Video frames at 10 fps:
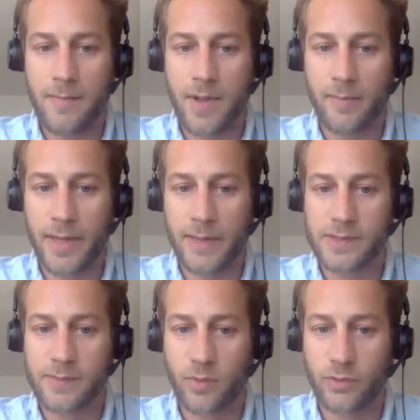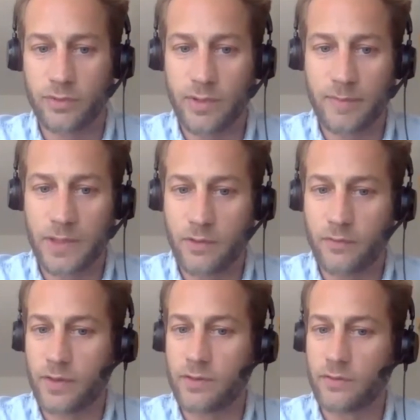Baptiste Broughton. I'm the
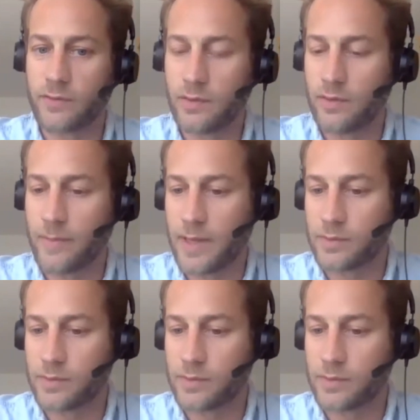co-founder of NeoNomad,